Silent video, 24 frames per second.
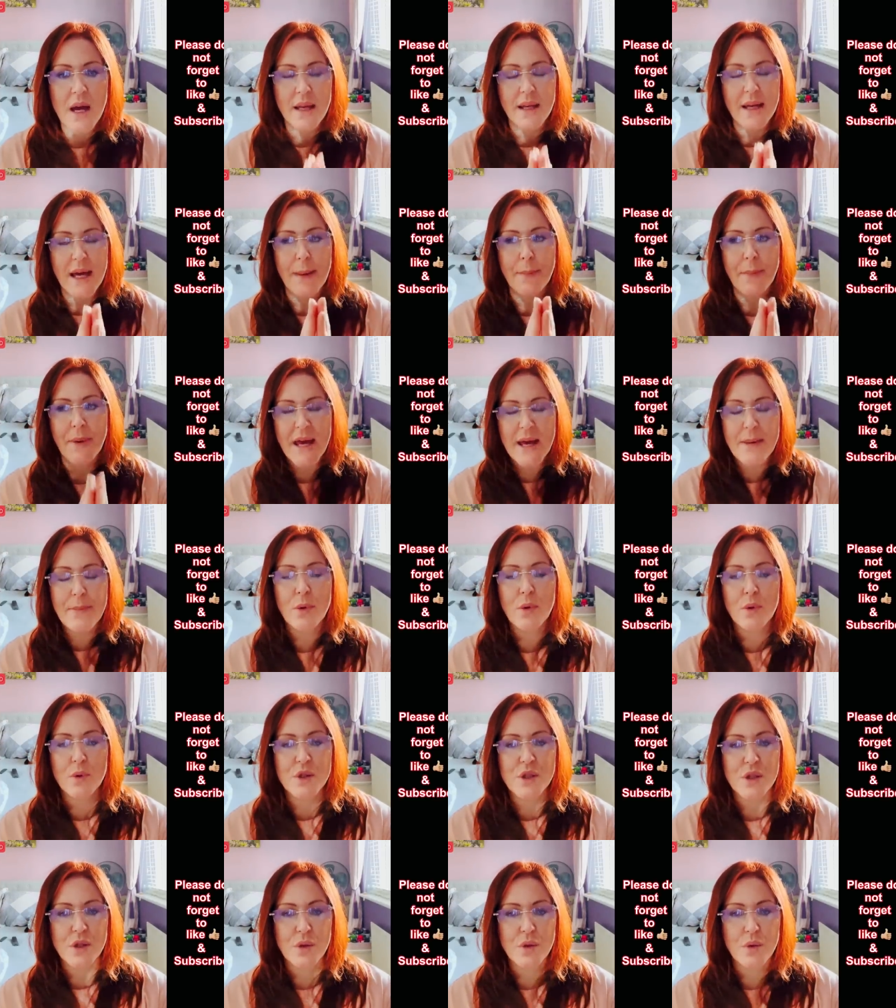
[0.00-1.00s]
get
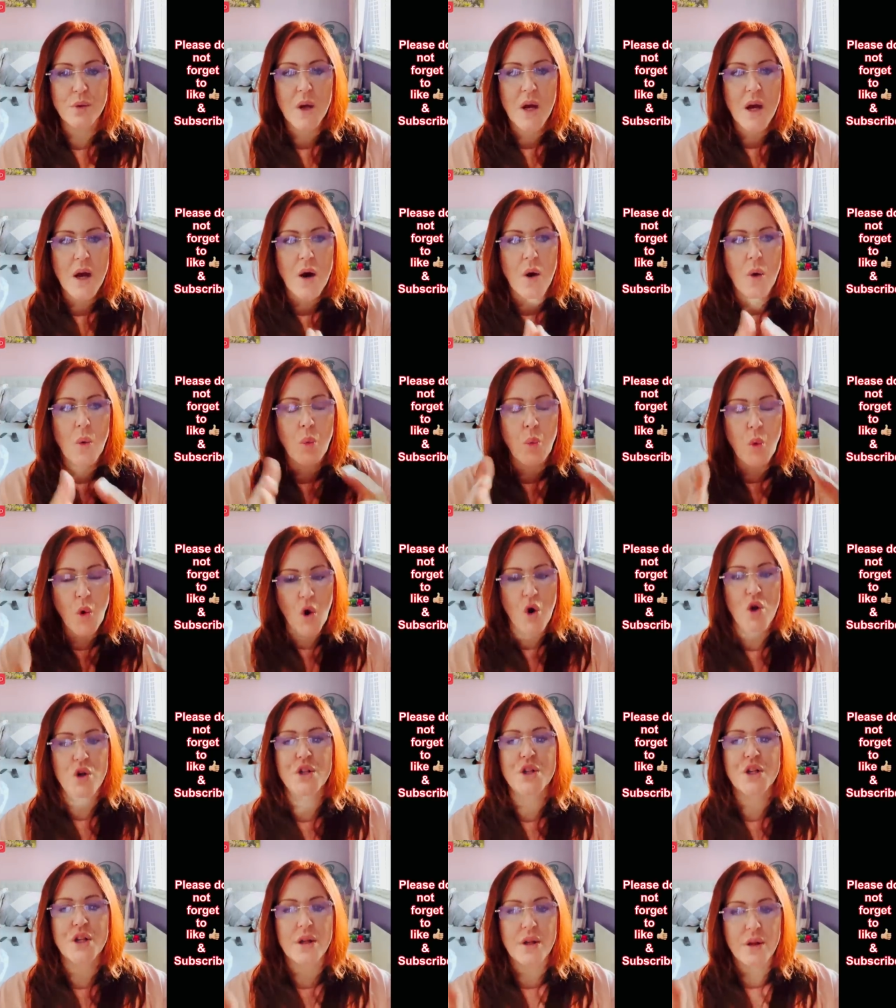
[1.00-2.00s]
people to
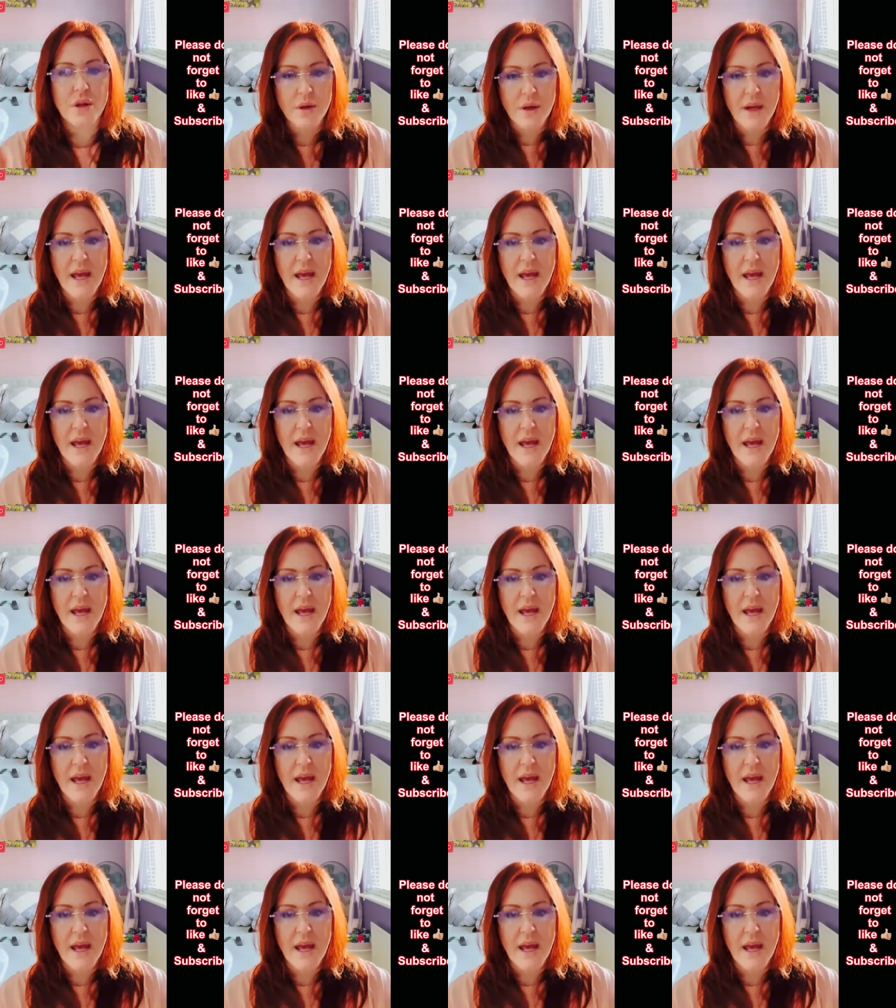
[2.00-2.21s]
watch